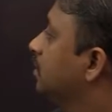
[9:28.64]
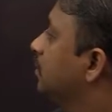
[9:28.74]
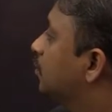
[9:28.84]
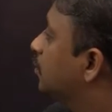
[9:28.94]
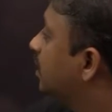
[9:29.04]

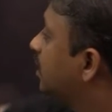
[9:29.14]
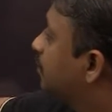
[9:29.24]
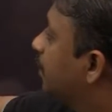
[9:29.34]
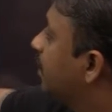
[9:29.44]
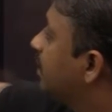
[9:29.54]
So that
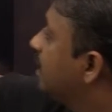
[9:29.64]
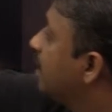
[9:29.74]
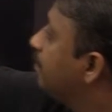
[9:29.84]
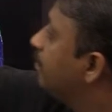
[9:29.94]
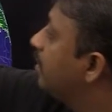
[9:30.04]
is why the
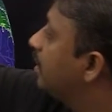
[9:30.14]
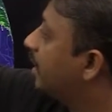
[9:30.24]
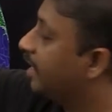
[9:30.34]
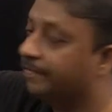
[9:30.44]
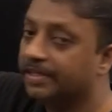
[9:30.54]
name
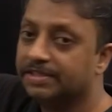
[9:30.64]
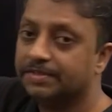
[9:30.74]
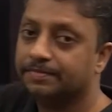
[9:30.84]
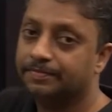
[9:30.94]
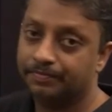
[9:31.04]
trade
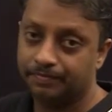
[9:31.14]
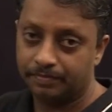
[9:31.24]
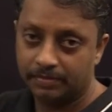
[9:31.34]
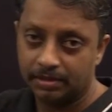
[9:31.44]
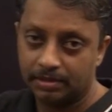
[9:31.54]
winds.
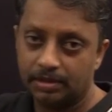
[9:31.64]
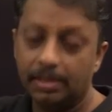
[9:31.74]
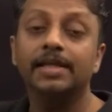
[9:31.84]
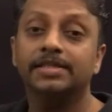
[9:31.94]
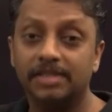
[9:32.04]

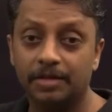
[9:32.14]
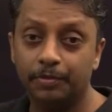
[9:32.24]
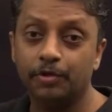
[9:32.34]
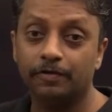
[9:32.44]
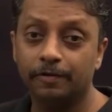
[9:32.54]
Isn't it
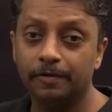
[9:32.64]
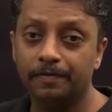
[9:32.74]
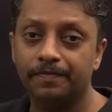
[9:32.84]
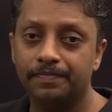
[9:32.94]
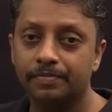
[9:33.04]
beautiful?
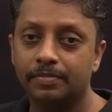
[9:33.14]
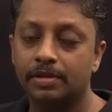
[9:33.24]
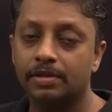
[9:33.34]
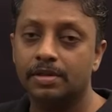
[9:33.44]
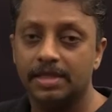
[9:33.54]

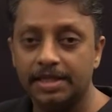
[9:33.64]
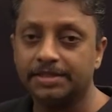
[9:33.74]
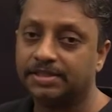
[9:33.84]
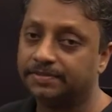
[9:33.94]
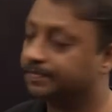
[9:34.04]

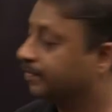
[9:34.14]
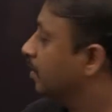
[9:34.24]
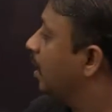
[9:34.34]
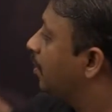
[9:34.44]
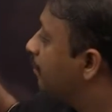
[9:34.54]
Yes.
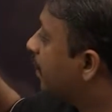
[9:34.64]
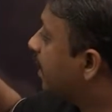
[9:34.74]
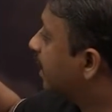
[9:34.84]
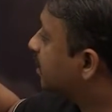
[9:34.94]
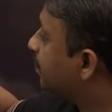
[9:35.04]
We
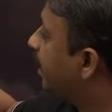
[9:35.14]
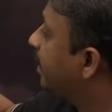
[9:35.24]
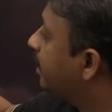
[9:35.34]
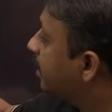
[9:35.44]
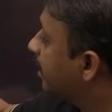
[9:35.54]
can
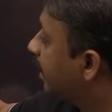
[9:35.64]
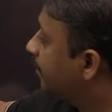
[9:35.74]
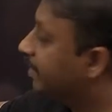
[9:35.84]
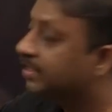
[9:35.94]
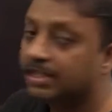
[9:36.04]
explain
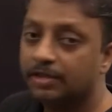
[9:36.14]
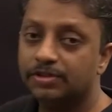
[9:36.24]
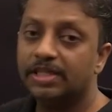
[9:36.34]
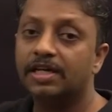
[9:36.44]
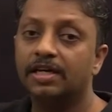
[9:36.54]
trade winds
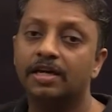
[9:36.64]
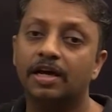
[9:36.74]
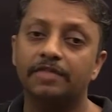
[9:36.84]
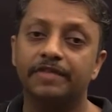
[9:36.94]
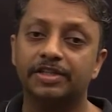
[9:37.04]
using
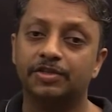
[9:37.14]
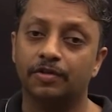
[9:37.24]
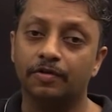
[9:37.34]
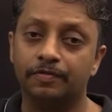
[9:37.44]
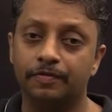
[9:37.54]

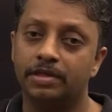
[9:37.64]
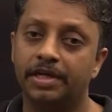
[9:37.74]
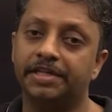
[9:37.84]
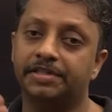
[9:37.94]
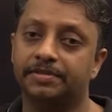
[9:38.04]
convection of
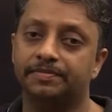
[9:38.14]
heat.